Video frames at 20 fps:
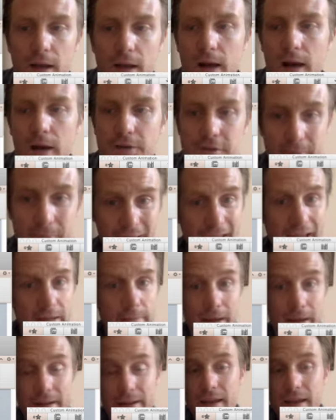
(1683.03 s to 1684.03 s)
You should be
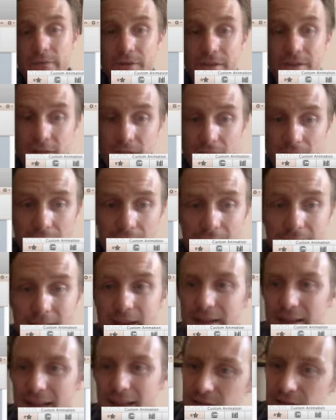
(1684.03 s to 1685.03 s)
animating every slide
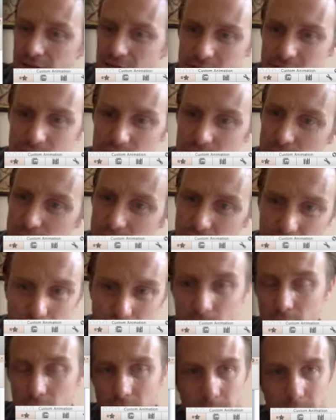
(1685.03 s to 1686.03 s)
and just using
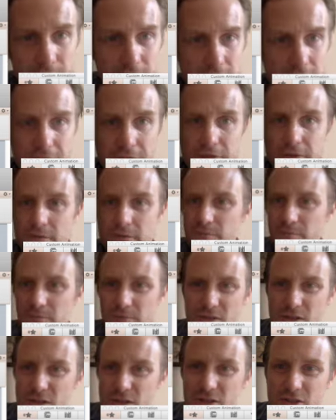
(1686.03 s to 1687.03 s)
Google Images
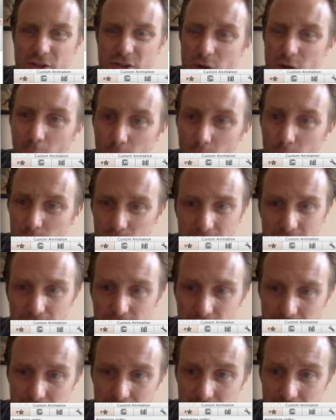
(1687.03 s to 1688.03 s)
just totally
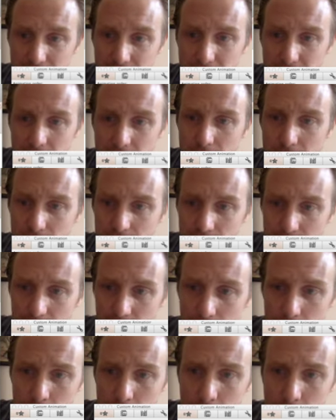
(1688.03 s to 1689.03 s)
freely, I